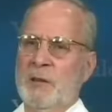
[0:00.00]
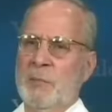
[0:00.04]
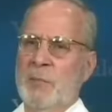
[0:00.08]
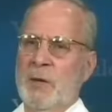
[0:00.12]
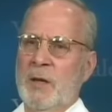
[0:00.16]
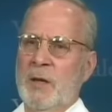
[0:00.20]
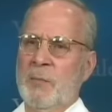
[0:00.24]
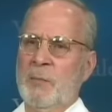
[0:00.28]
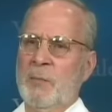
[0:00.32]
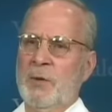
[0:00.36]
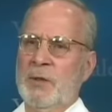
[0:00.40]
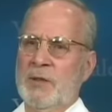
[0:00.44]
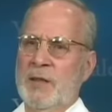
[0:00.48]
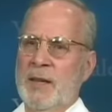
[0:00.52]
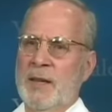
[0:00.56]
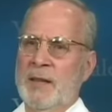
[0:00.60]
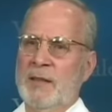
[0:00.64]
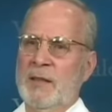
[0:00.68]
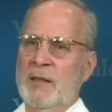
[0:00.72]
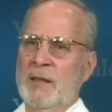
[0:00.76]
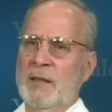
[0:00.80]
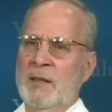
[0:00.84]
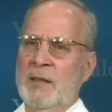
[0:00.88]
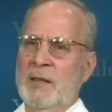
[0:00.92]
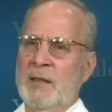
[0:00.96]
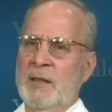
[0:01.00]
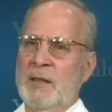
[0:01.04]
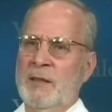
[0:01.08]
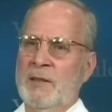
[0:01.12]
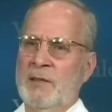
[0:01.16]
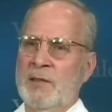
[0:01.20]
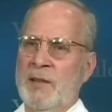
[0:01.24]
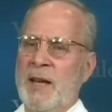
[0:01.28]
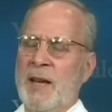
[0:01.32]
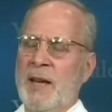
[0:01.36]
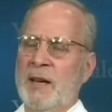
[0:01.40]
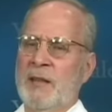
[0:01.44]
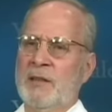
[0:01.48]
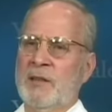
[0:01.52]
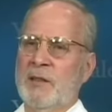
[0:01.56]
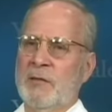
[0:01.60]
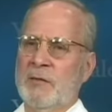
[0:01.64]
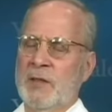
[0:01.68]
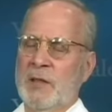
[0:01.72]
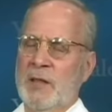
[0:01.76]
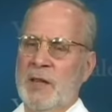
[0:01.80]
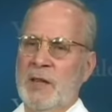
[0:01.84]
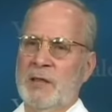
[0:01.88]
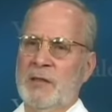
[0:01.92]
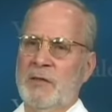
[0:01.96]
about protecting the status of
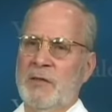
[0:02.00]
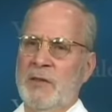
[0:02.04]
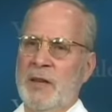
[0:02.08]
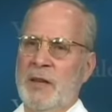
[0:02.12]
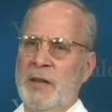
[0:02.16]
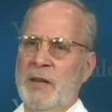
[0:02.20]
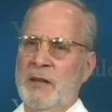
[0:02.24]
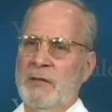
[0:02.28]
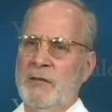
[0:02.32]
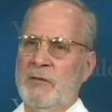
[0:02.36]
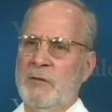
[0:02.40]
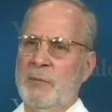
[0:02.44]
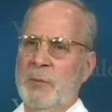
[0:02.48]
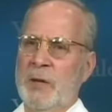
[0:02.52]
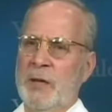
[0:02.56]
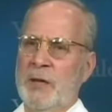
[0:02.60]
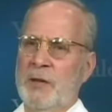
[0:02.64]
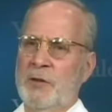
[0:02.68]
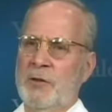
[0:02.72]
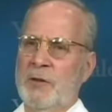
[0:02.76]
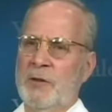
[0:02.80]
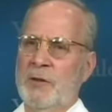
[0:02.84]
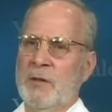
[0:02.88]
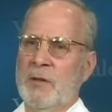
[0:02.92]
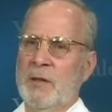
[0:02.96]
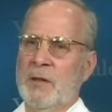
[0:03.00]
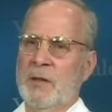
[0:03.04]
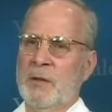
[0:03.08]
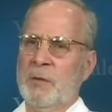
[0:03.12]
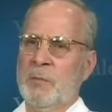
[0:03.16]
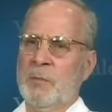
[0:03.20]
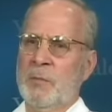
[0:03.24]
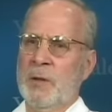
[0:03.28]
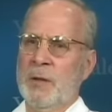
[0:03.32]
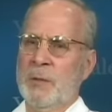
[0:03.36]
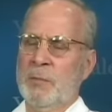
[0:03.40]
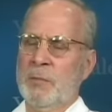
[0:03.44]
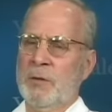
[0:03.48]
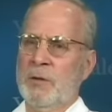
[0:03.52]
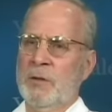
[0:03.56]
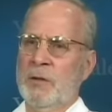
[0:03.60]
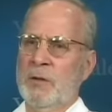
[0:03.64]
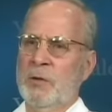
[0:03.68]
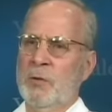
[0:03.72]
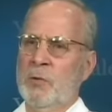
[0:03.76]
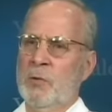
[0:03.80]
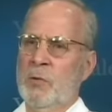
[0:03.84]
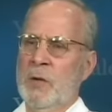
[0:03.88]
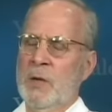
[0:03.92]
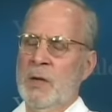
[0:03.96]
classified information, and people
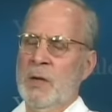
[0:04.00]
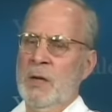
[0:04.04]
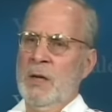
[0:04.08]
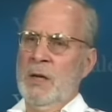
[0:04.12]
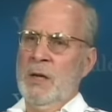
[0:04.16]
who